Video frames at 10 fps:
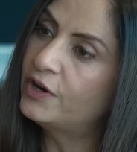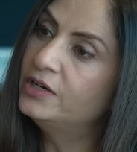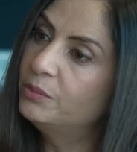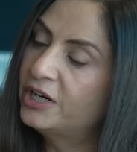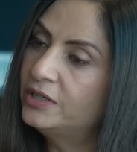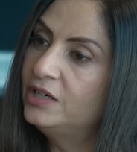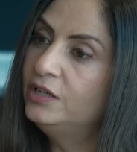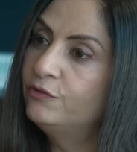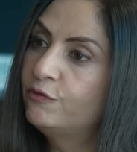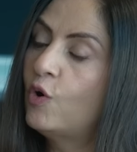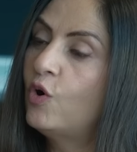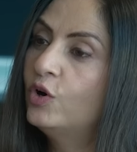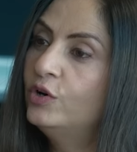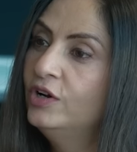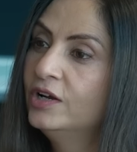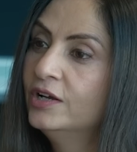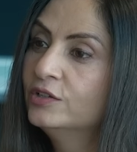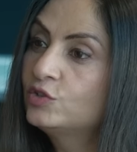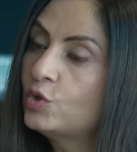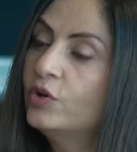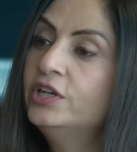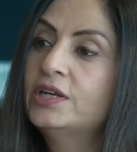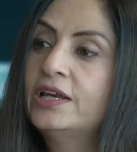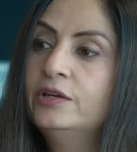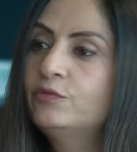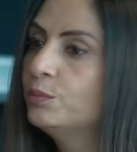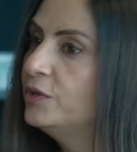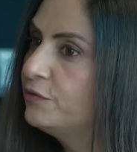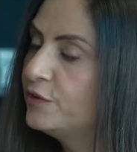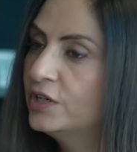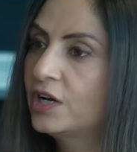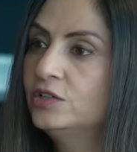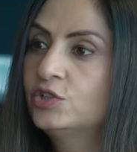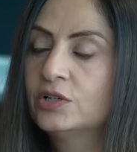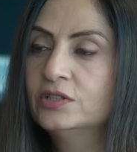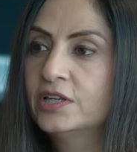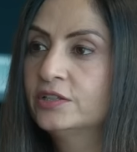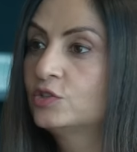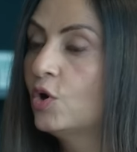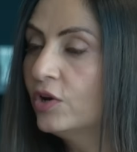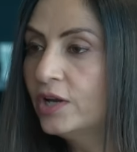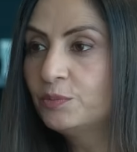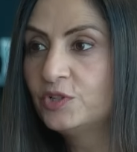fundamentally for storytelling from different cultures has gone up